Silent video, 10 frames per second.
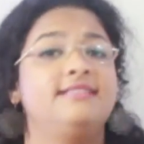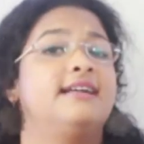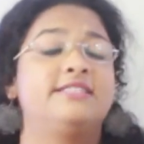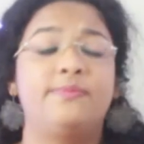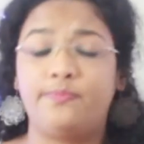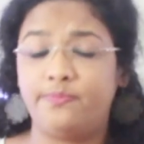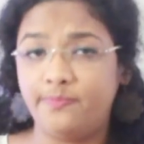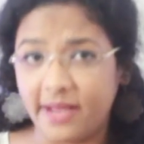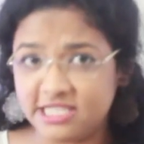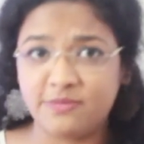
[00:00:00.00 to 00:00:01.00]
think that is the
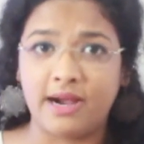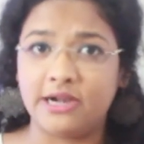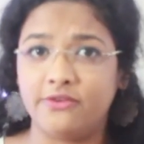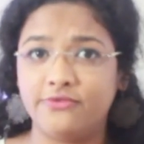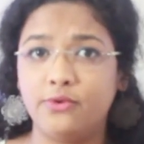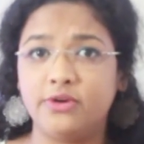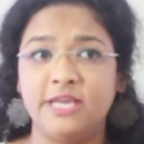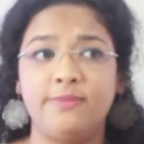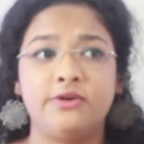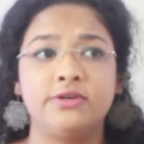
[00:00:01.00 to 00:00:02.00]
best part of
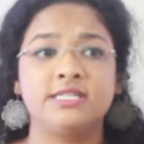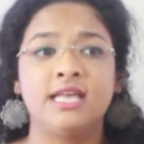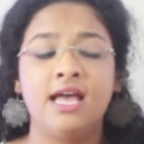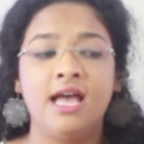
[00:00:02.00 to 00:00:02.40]
GOQii, because